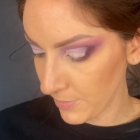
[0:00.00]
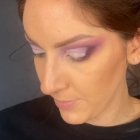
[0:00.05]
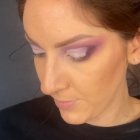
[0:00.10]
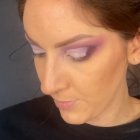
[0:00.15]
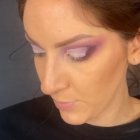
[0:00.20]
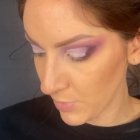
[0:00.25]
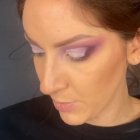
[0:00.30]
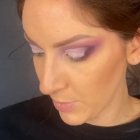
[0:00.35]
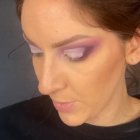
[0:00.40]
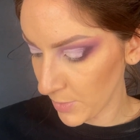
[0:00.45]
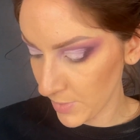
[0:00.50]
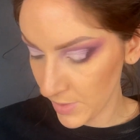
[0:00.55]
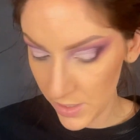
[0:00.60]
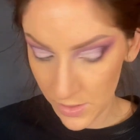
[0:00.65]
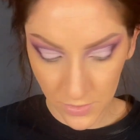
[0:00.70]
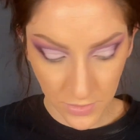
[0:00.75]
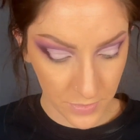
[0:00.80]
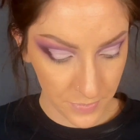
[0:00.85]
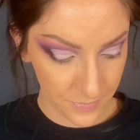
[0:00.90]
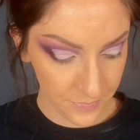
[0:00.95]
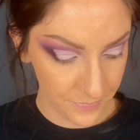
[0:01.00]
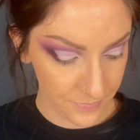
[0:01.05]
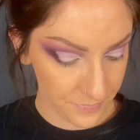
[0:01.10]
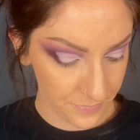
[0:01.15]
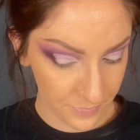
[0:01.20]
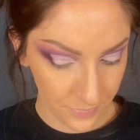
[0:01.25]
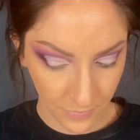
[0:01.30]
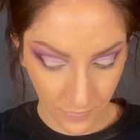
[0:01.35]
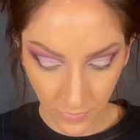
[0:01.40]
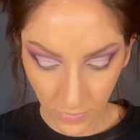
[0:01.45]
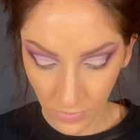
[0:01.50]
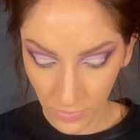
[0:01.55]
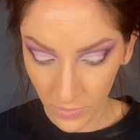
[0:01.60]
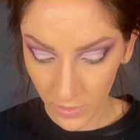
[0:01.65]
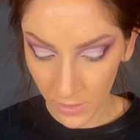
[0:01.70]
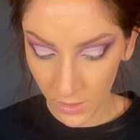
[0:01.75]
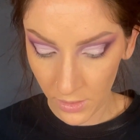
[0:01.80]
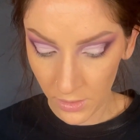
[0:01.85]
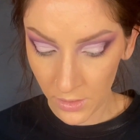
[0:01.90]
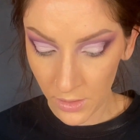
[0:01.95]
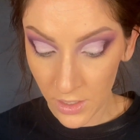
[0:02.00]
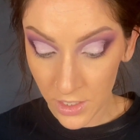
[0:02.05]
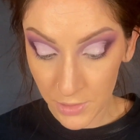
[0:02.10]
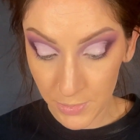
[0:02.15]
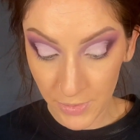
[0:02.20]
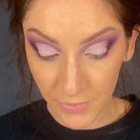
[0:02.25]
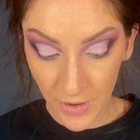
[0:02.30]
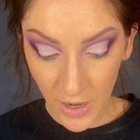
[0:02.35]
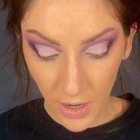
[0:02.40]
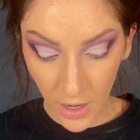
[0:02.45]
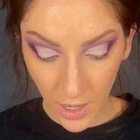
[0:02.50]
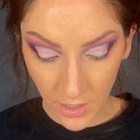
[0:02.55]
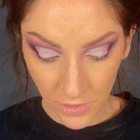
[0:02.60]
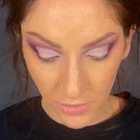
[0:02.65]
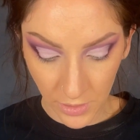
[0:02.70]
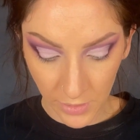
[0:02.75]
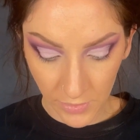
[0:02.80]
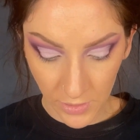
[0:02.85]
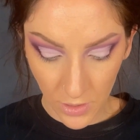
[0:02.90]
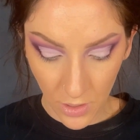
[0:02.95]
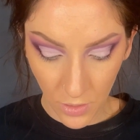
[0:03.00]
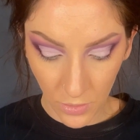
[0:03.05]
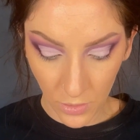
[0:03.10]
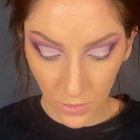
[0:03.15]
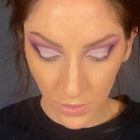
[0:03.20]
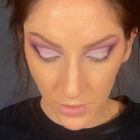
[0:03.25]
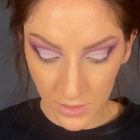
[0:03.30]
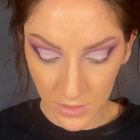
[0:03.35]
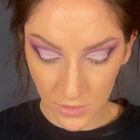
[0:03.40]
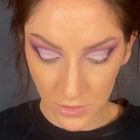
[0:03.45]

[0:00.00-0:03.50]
What do I want to use? To be fair, I don't even know that these are